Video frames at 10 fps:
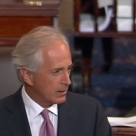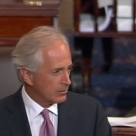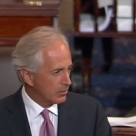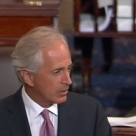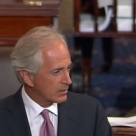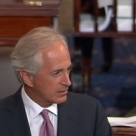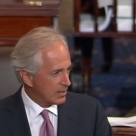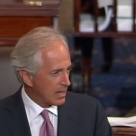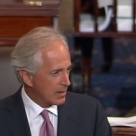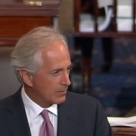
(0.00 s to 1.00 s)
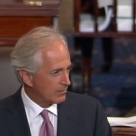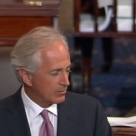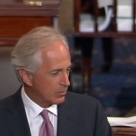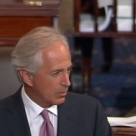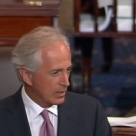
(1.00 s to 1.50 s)
during a time
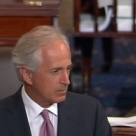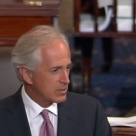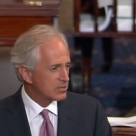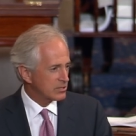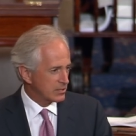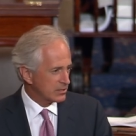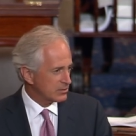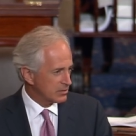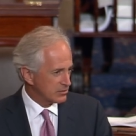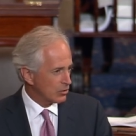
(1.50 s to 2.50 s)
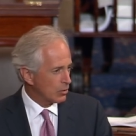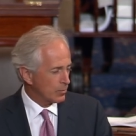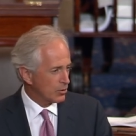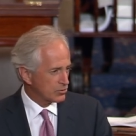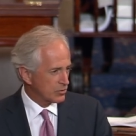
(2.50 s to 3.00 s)
of great busyness in his own
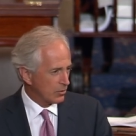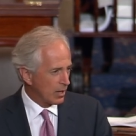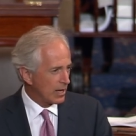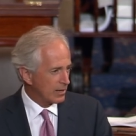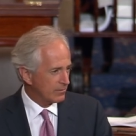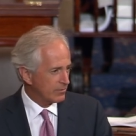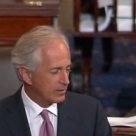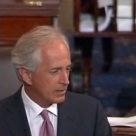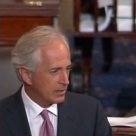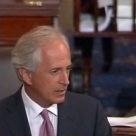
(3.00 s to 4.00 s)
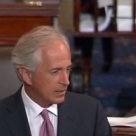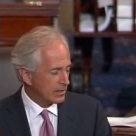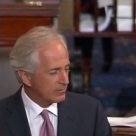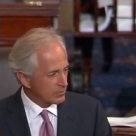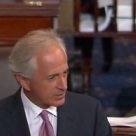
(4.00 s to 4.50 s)
personal life
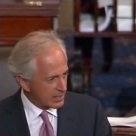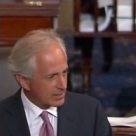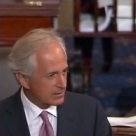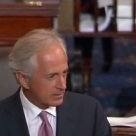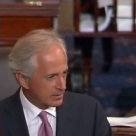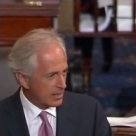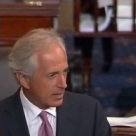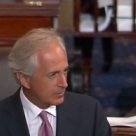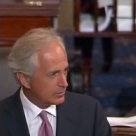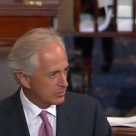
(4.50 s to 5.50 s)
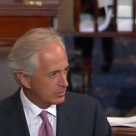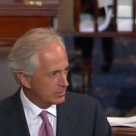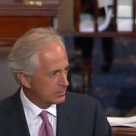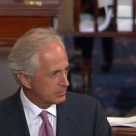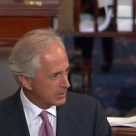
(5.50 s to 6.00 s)
for taking the time to
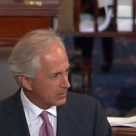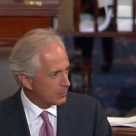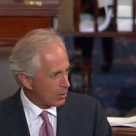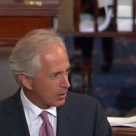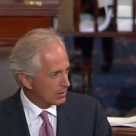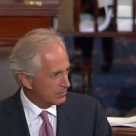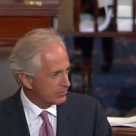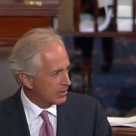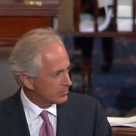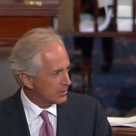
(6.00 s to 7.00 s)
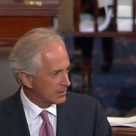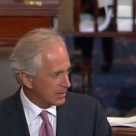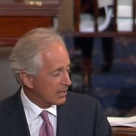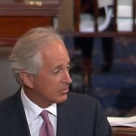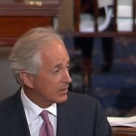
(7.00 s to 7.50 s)
be a part of something
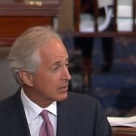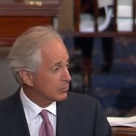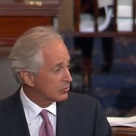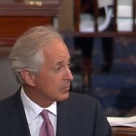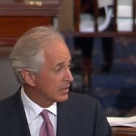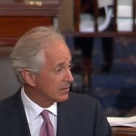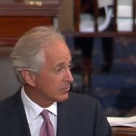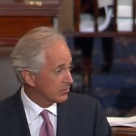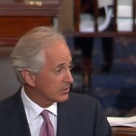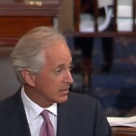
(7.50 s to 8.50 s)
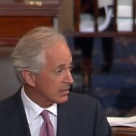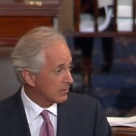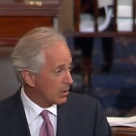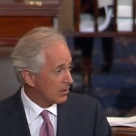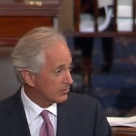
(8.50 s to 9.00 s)
that I think was meaningful to
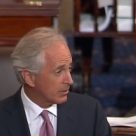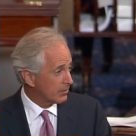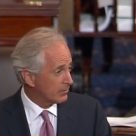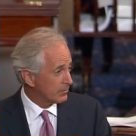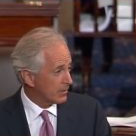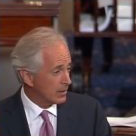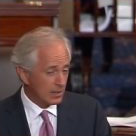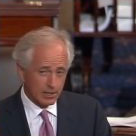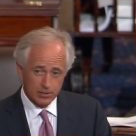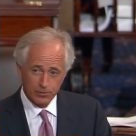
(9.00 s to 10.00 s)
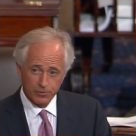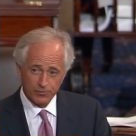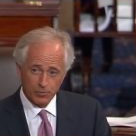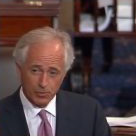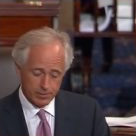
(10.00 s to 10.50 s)
him also. I yield the
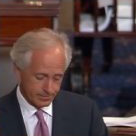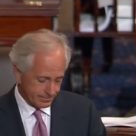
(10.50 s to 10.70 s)
floor.